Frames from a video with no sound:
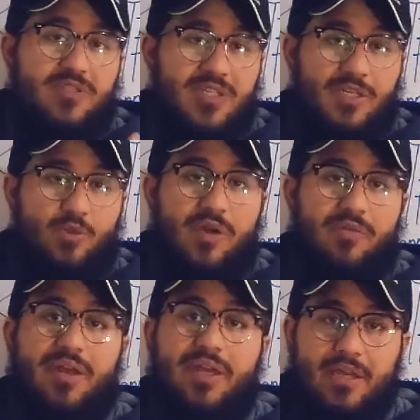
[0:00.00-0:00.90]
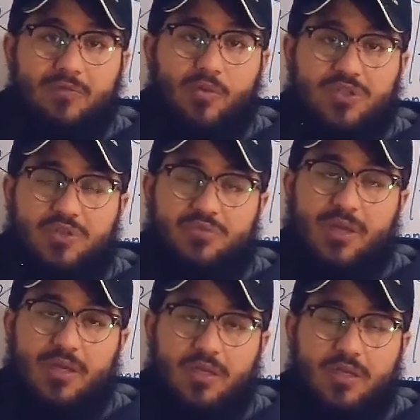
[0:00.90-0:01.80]
And if still you have any kind of
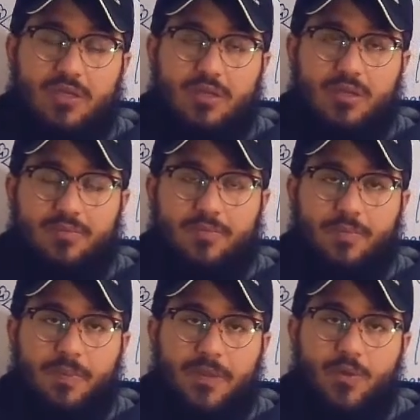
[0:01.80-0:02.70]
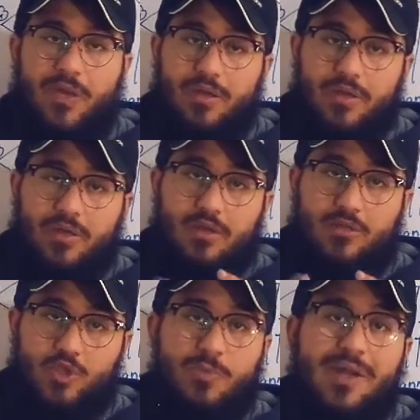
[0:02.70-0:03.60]
question remaining, you can
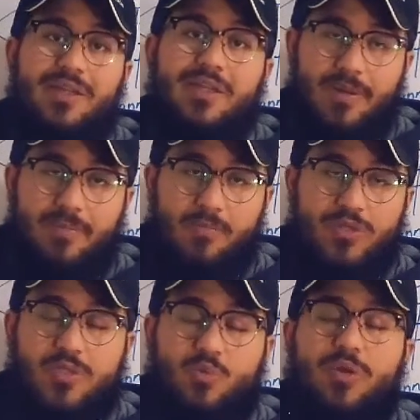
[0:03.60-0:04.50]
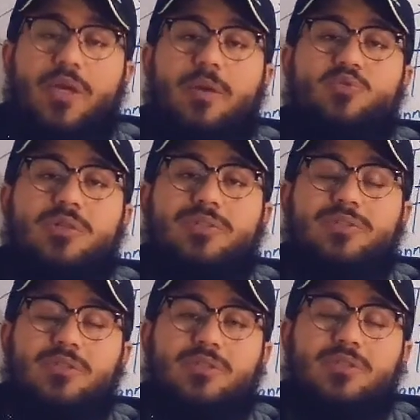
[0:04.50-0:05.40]
drop that in the comment box. We'll come to
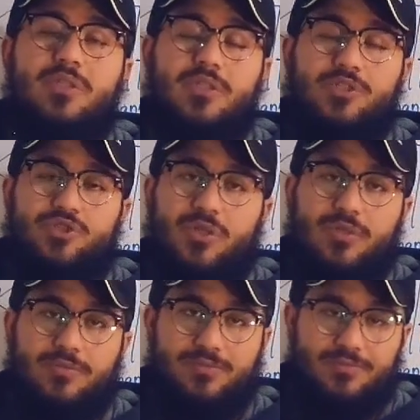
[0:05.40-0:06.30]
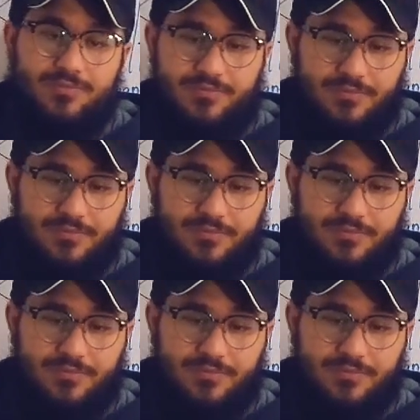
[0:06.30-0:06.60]
answers, inshallah.